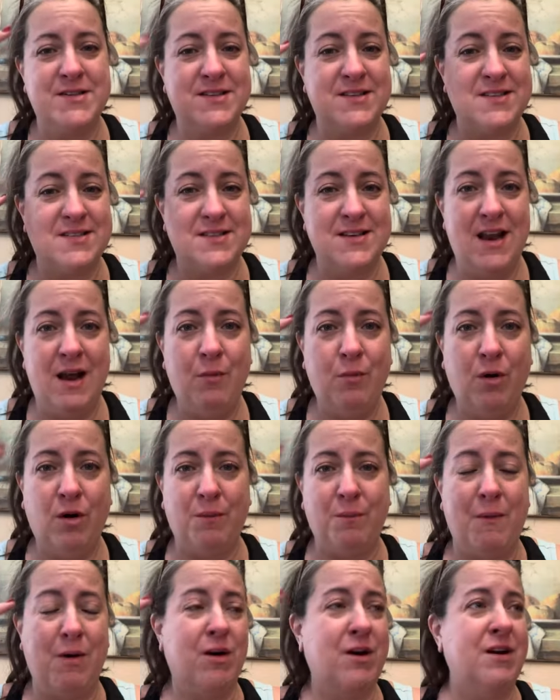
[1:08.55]
his
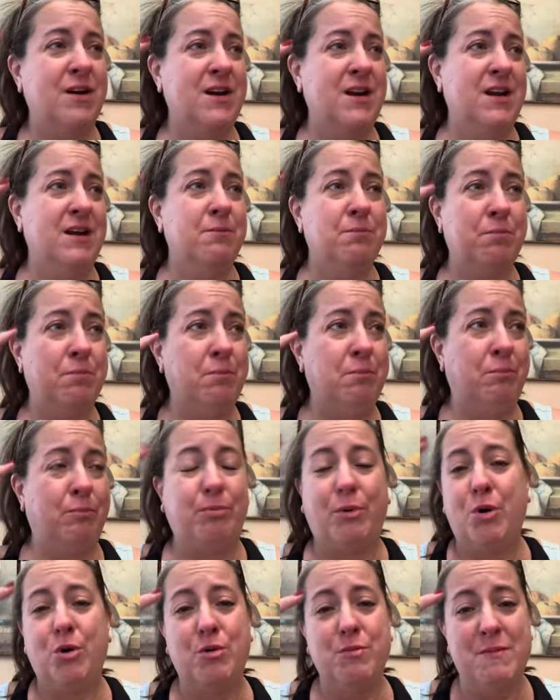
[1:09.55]
network marketing
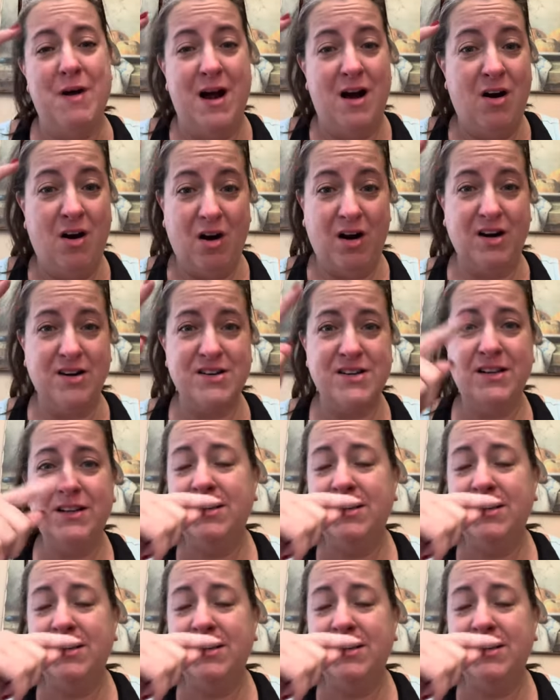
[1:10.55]
broke my heart